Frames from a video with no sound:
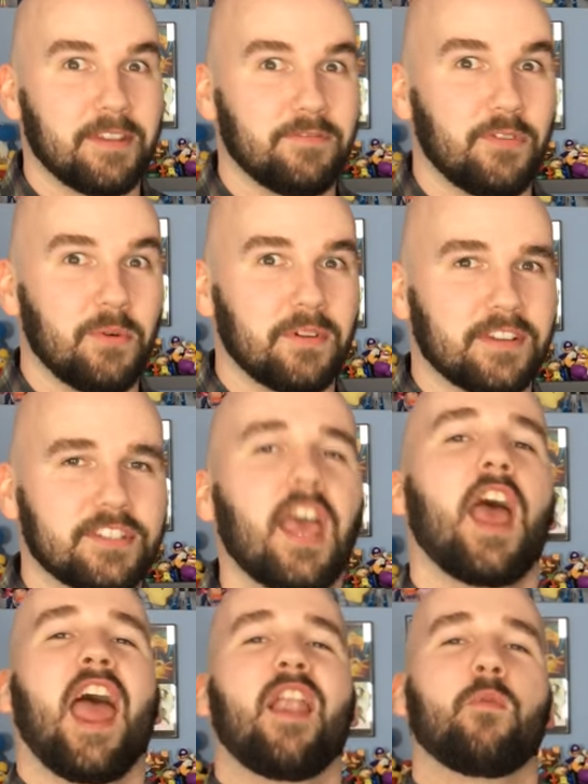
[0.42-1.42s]
happening,
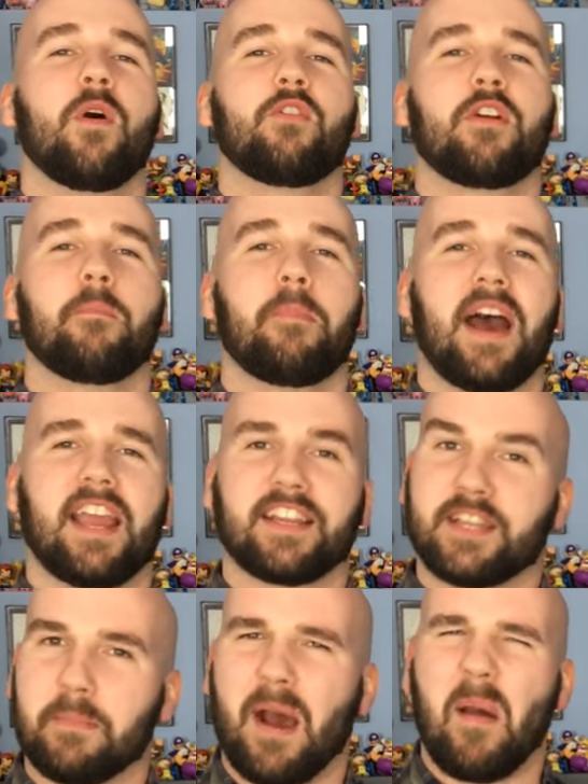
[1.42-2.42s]
folks, and welcome
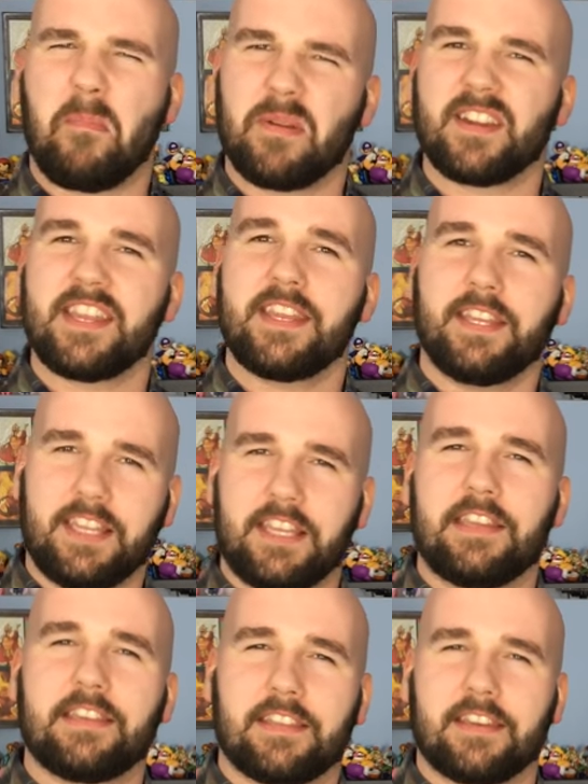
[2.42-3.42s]
back to my
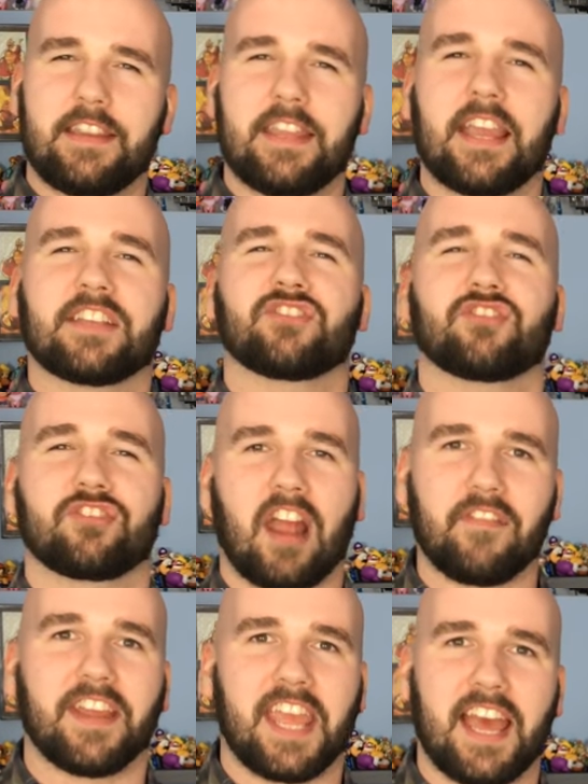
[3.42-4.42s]
pre E3
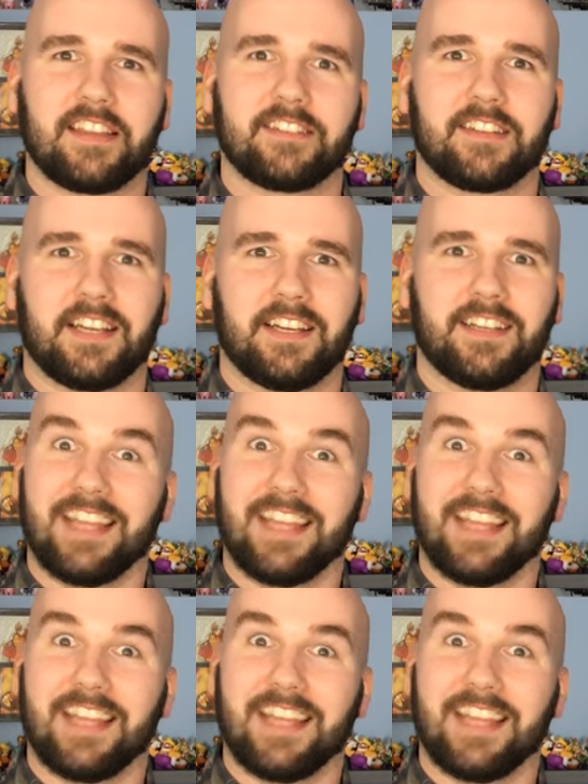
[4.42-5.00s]
extravaganza.